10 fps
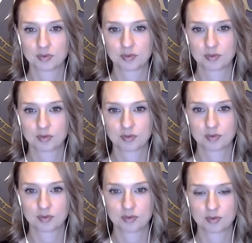
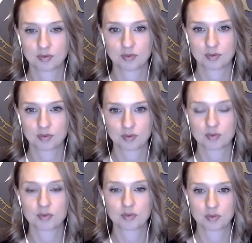
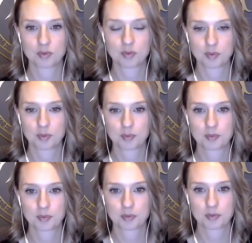
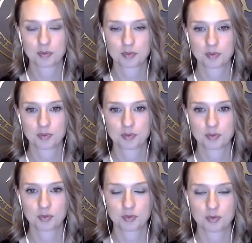[no speech]